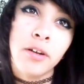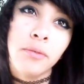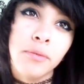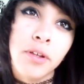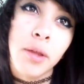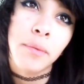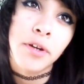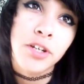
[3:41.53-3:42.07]
I don't
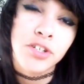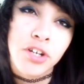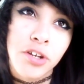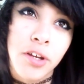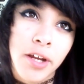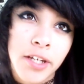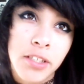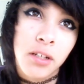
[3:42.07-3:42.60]
really want to show
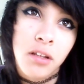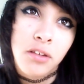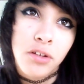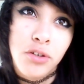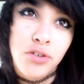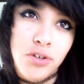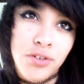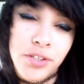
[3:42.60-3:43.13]
you guys all the
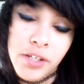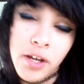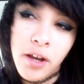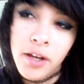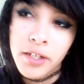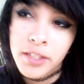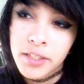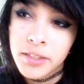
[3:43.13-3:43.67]
new shirts I
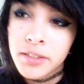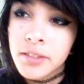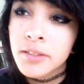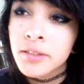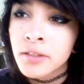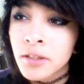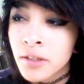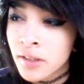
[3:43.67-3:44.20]
got
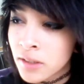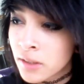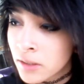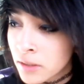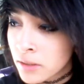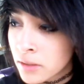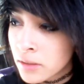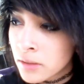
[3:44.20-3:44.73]
because
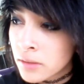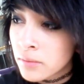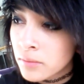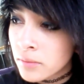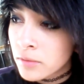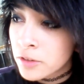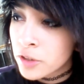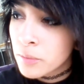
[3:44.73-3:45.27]

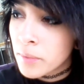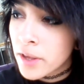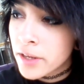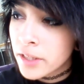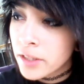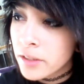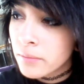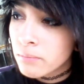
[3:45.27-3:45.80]
too
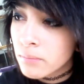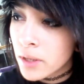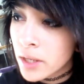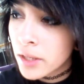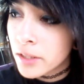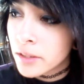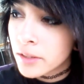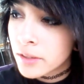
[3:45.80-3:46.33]
many
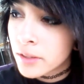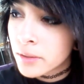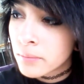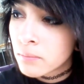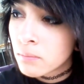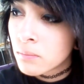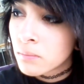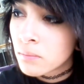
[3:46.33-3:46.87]
and
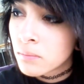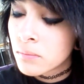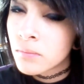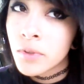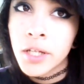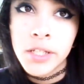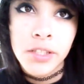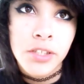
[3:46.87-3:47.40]

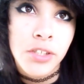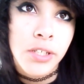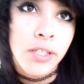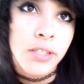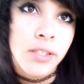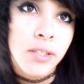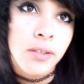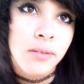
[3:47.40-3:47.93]
it's
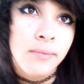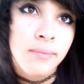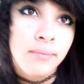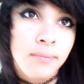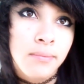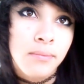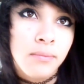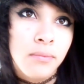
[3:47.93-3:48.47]
just
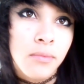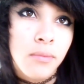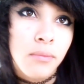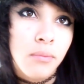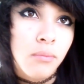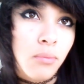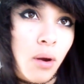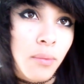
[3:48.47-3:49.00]

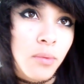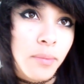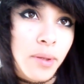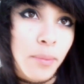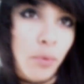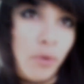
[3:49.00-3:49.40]
probably